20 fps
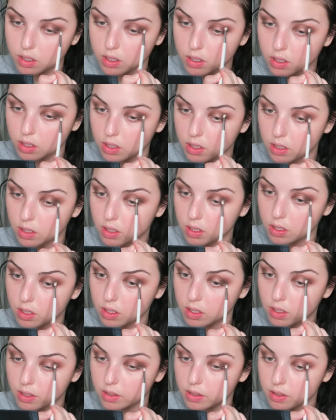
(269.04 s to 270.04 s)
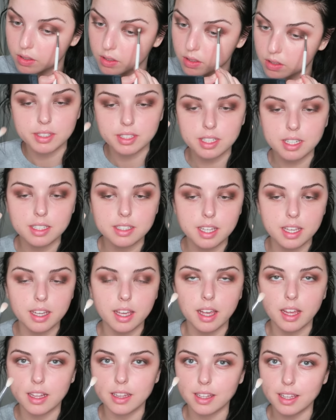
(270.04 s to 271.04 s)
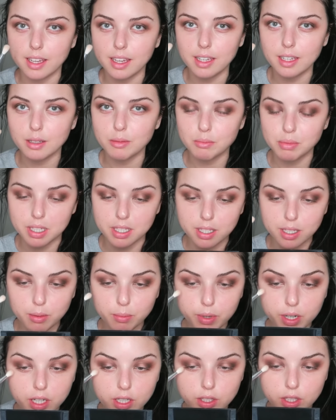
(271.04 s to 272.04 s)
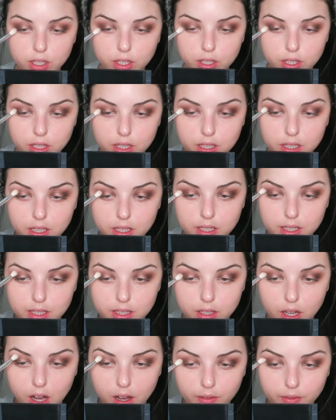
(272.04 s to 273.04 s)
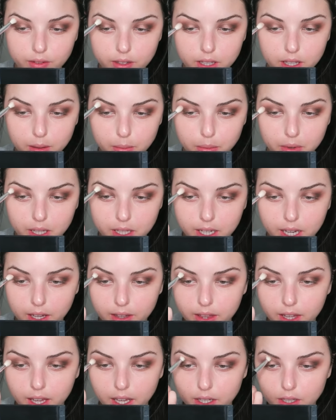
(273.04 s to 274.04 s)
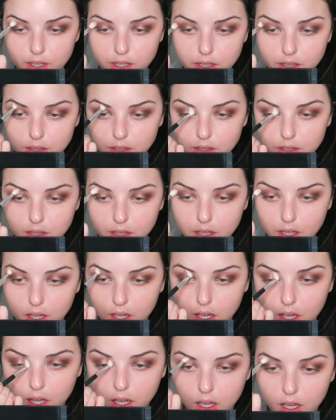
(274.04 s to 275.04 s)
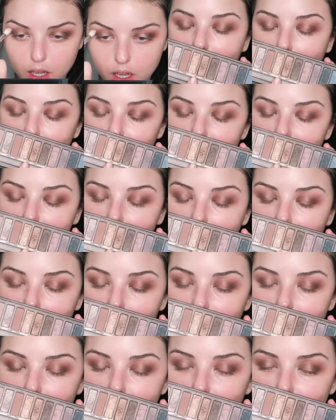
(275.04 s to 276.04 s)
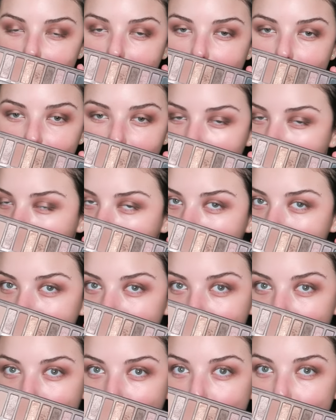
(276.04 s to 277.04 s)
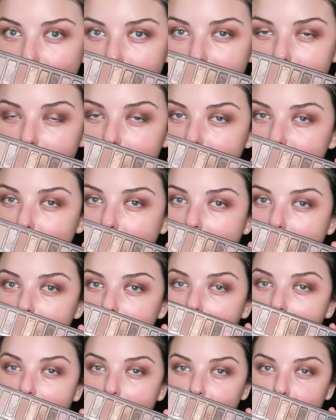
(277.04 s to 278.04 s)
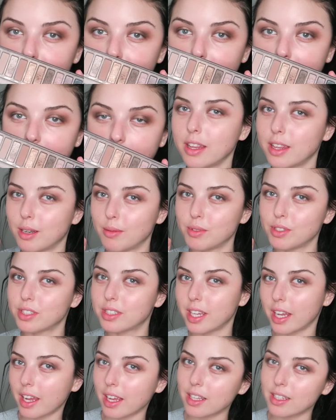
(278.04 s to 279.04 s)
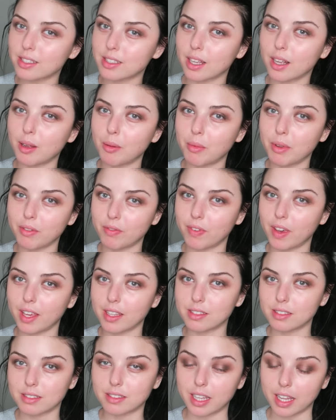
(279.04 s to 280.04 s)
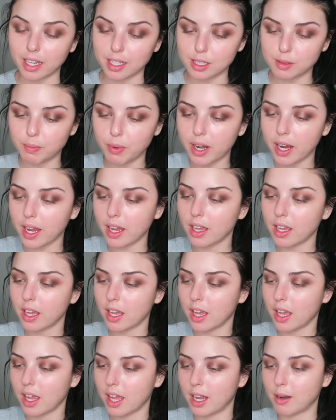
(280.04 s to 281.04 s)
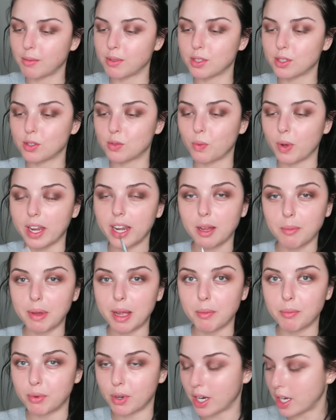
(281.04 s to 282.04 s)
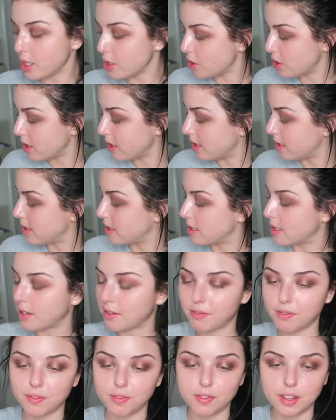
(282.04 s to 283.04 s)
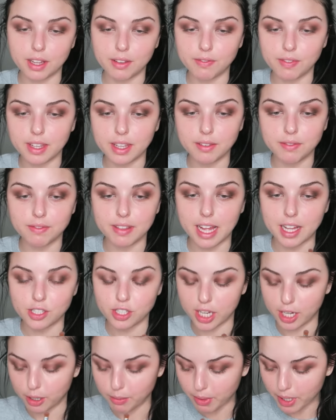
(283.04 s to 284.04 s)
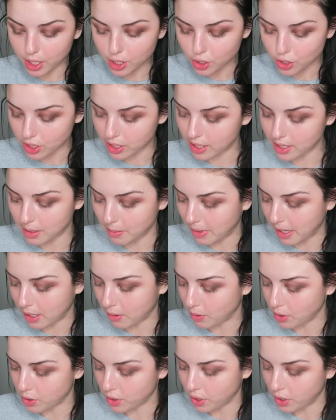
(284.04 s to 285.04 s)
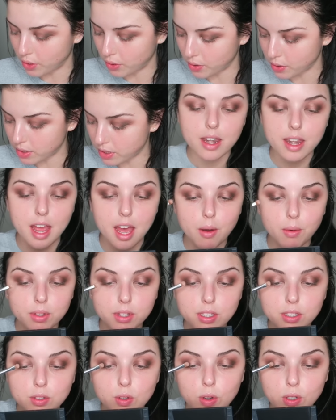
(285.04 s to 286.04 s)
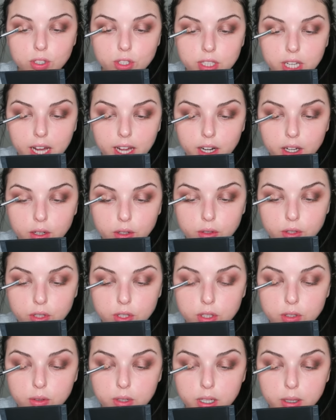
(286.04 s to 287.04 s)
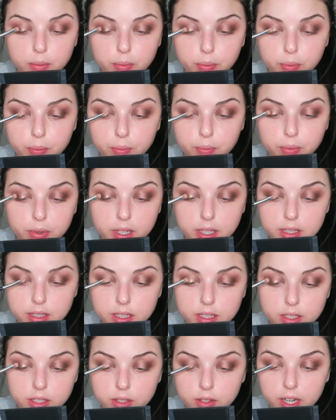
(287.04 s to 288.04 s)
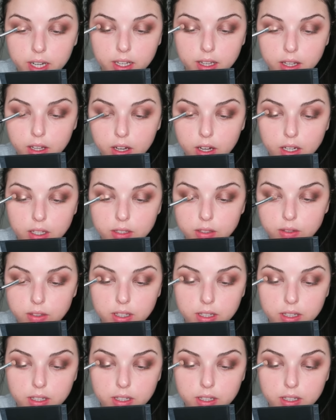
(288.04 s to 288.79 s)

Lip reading: I'm just going to take a clean blending brush and just softly blend out the edges. Now I'm taking this shadow right here. It's a gold and it's called Half Baked. And I'm just taking some face setting spray and I'm just wetting my brush. This is a fluffy flat shader brush. It doesn't matter which one you use. Now with this gold shadow, you just want to place it directly on